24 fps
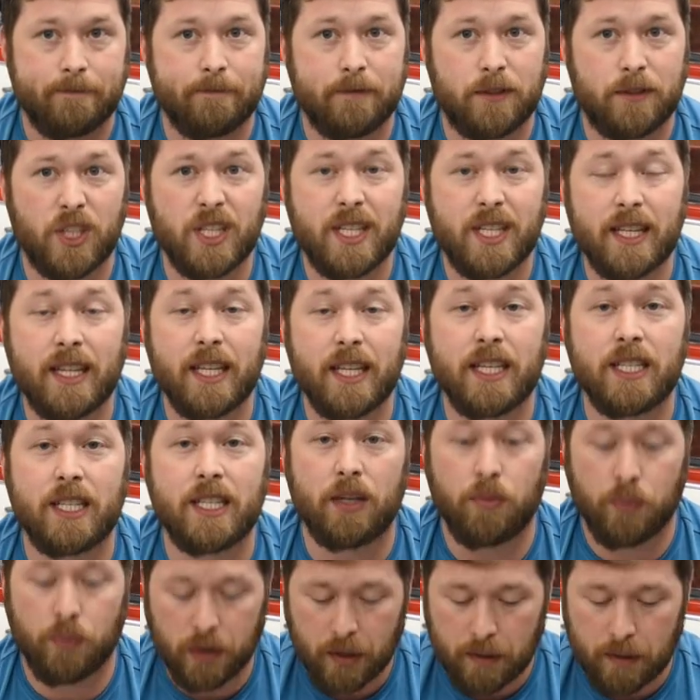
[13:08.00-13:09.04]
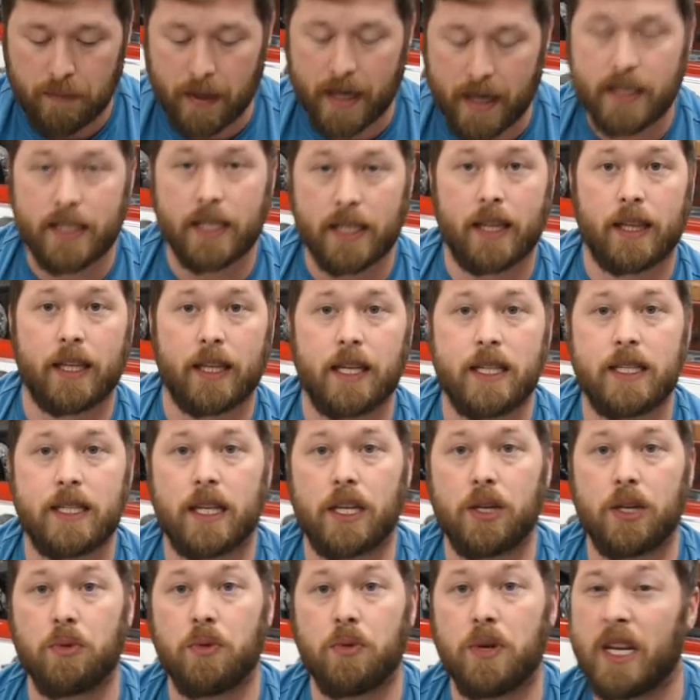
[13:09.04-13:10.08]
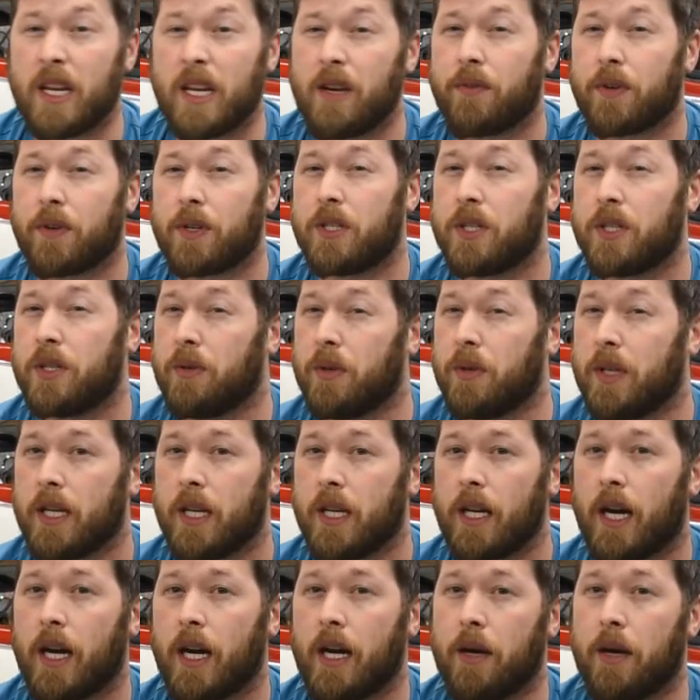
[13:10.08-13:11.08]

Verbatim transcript: just things that really basic things that you need for tuning,